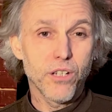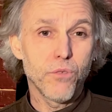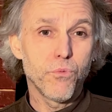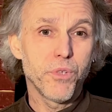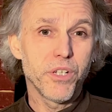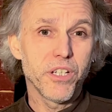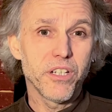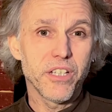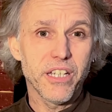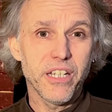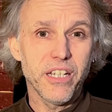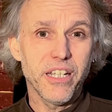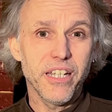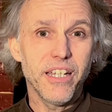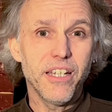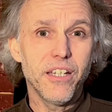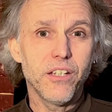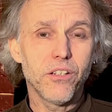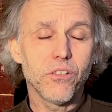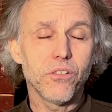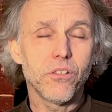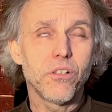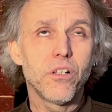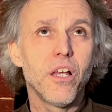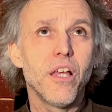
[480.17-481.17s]
really
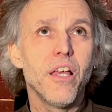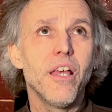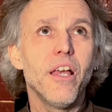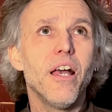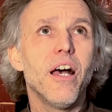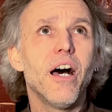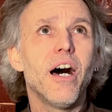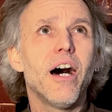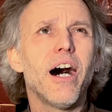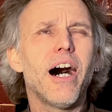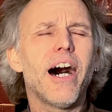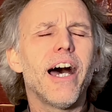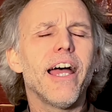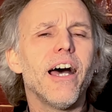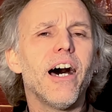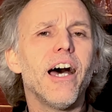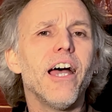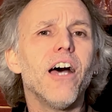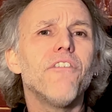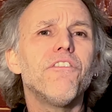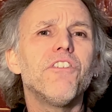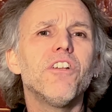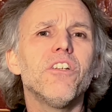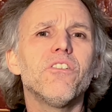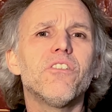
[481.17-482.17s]
ill. I
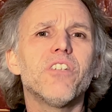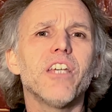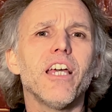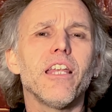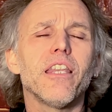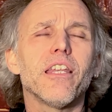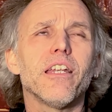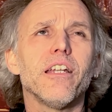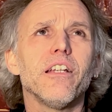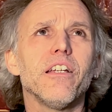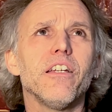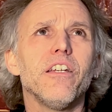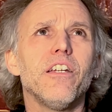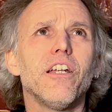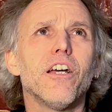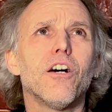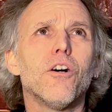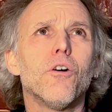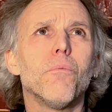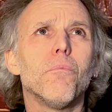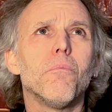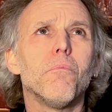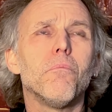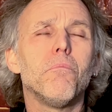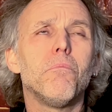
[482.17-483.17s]
often say that,
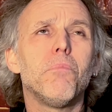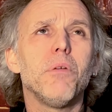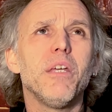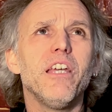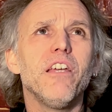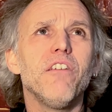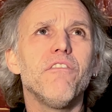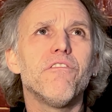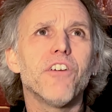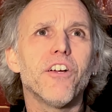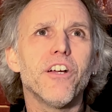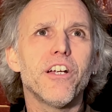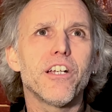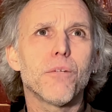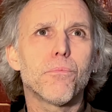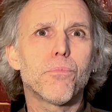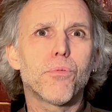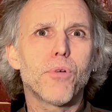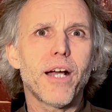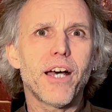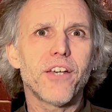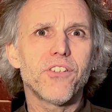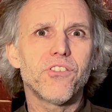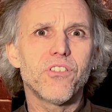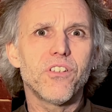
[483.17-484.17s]
being very
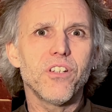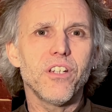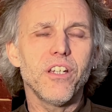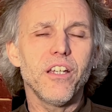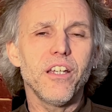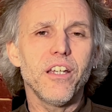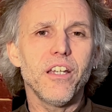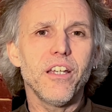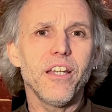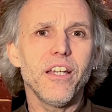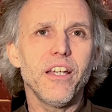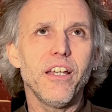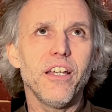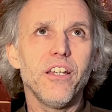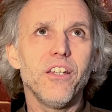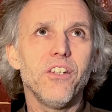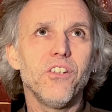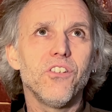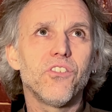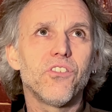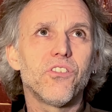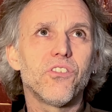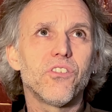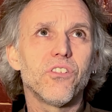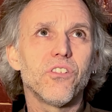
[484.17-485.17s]
depressed
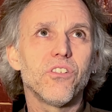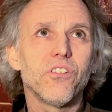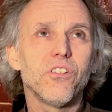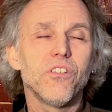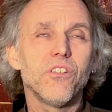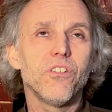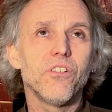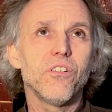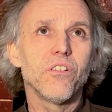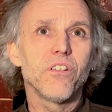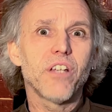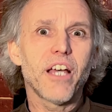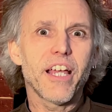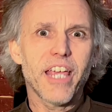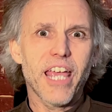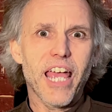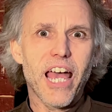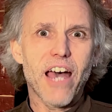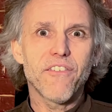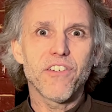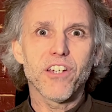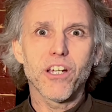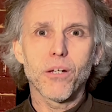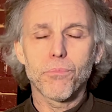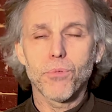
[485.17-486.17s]
is like
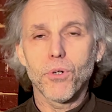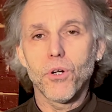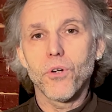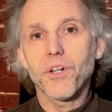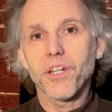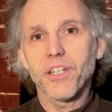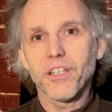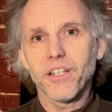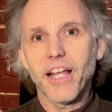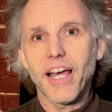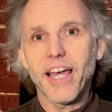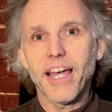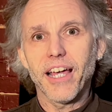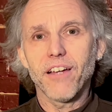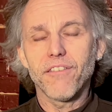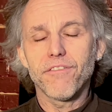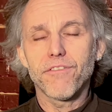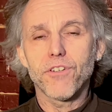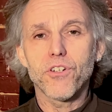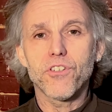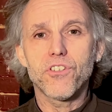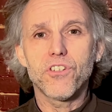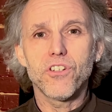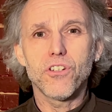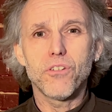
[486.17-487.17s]
having a broken leg
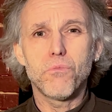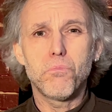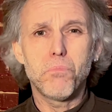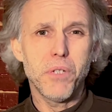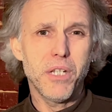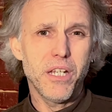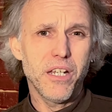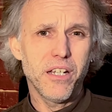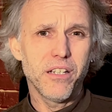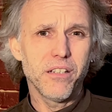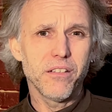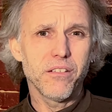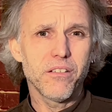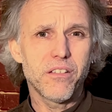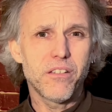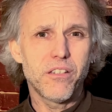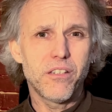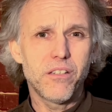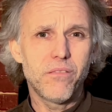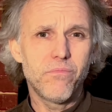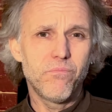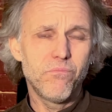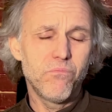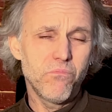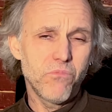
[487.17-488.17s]
versus being
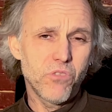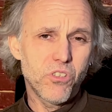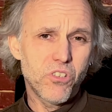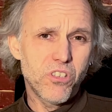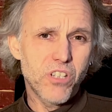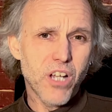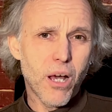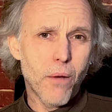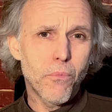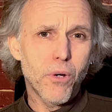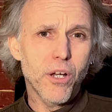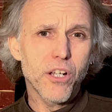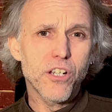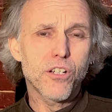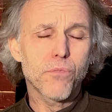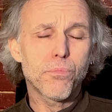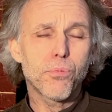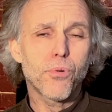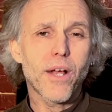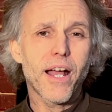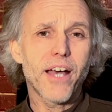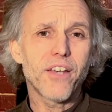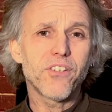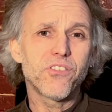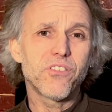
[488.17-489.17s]
somewhat
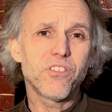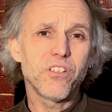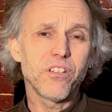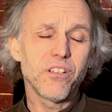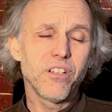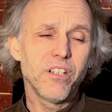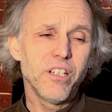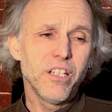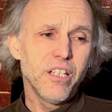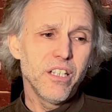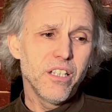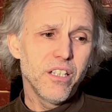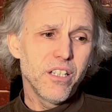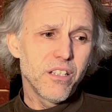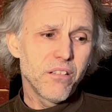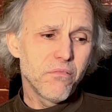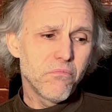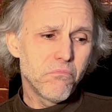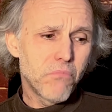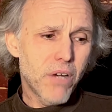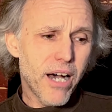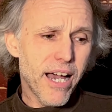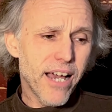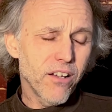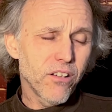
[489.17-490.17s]
depressed and
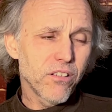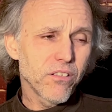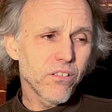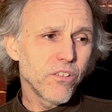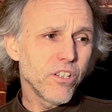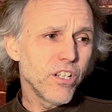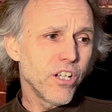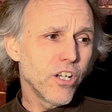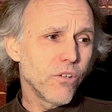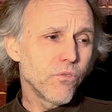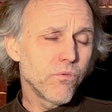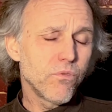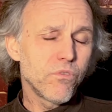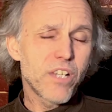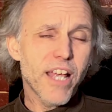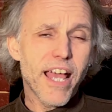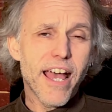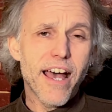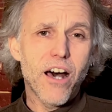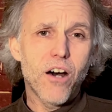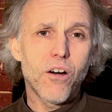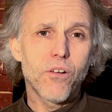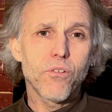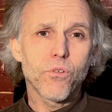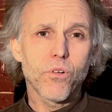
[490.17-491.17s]
mild,
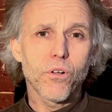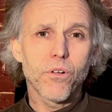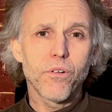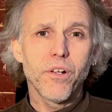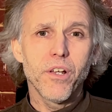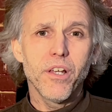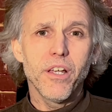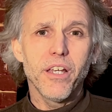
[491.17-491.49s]
down, or